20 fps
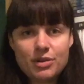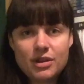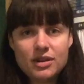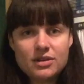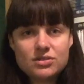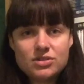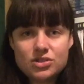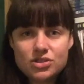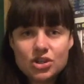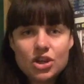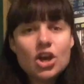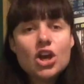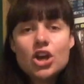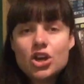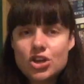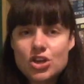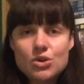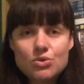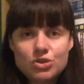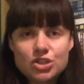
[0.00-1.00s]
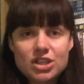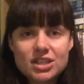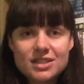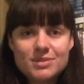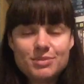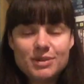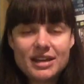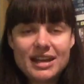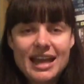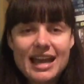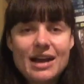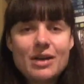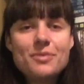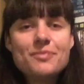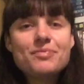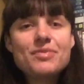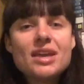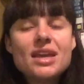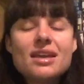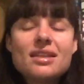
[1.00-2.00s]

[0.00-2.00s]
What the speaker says: post you just put out.